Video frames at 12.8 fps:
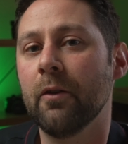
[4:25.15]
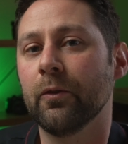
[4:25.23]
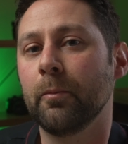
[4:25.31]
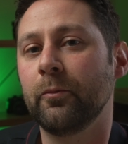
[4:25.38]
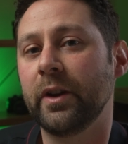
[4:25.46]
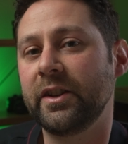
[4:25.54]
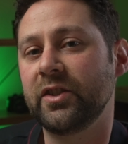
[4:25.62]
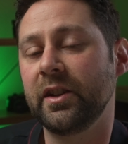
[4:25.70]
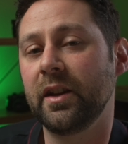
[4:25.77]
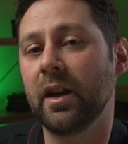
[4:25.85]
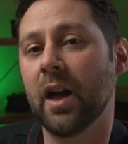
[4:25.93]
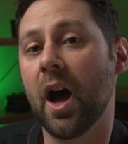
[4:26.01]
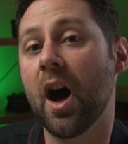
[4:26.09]
from
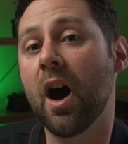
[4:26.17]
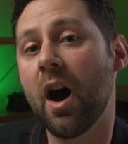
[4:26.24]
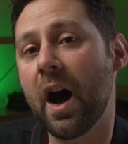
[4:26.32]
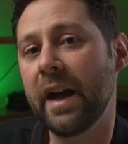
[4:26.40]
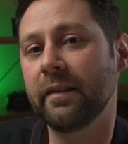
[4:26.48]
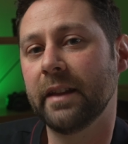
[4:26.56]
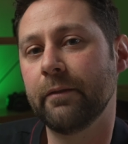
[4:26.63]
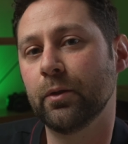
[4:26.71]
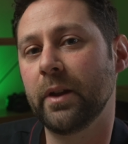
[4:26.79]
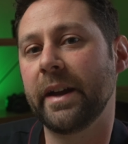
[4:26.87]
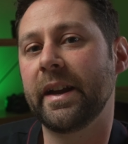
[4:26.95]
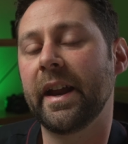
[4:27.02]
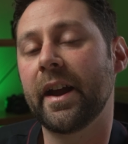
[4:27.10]
reaching a higher level
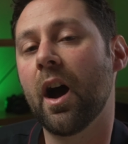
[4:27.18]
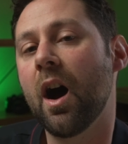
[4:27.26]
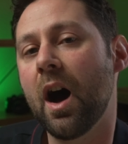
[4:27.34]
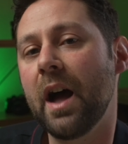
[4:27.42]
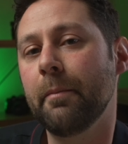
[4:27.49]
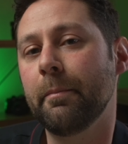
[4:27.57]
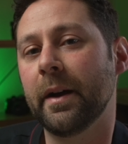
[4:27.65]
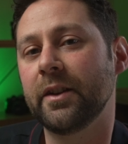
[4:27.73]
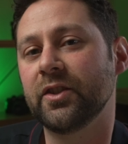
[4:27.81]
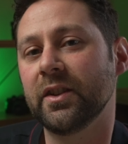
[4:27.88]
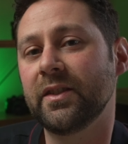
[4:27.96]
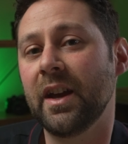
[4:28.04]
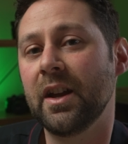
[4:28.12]
and getting higher
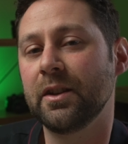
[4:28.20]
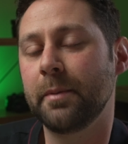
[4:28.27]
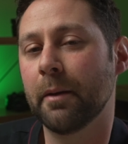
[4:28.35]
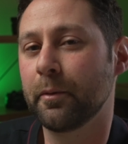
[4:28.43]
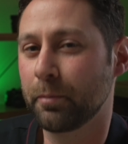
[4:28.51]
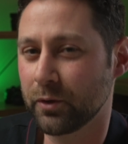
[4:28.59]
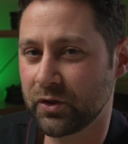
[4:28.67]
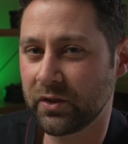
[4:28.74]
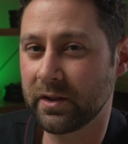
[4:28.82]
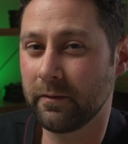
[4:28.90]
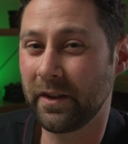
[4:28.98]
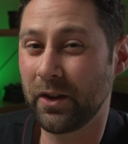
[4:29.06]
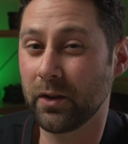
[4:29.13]
budgets to be able to produce
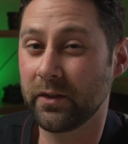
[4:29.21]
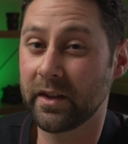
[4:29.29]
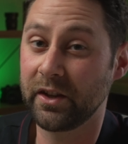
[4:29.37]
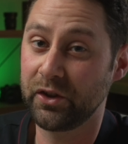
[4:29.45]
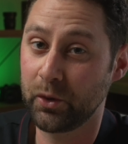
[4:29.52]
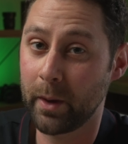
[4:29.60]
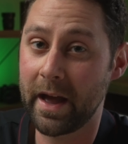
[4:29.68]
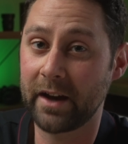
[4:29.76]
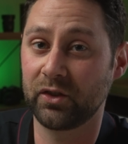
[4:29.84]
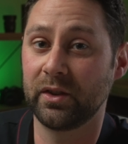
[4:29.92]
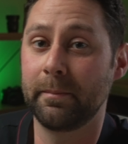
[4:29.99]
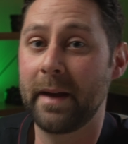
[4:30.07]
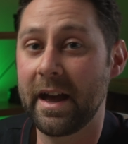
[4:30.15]
the videos that you are
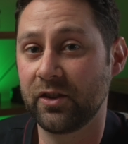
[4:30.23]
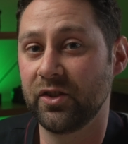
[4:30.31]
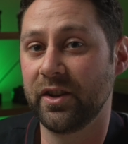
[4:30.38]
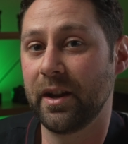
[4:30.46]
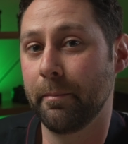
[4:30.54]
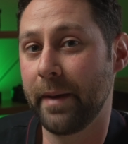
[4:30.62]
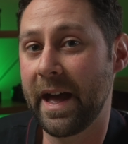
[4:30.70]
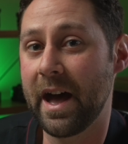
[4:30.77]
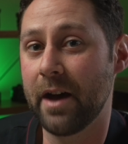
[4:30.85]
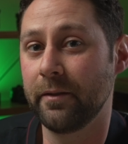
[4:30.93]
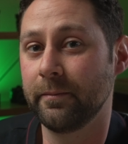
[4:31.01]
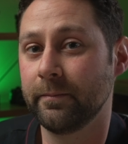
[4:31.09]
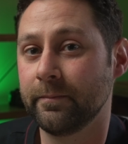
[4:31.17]
actually passionate about.